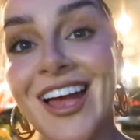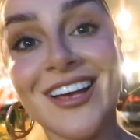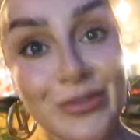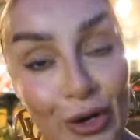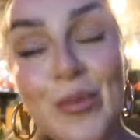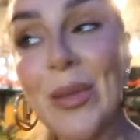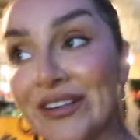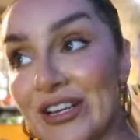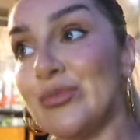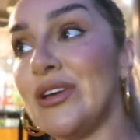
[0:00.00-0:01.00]
Yeah, so we're going to
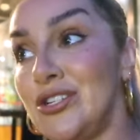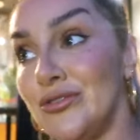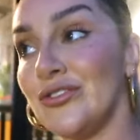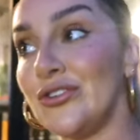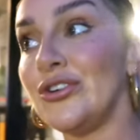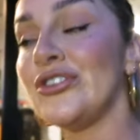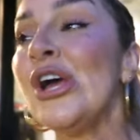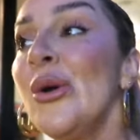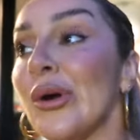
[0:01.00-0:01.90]
Bangtao Beach for you.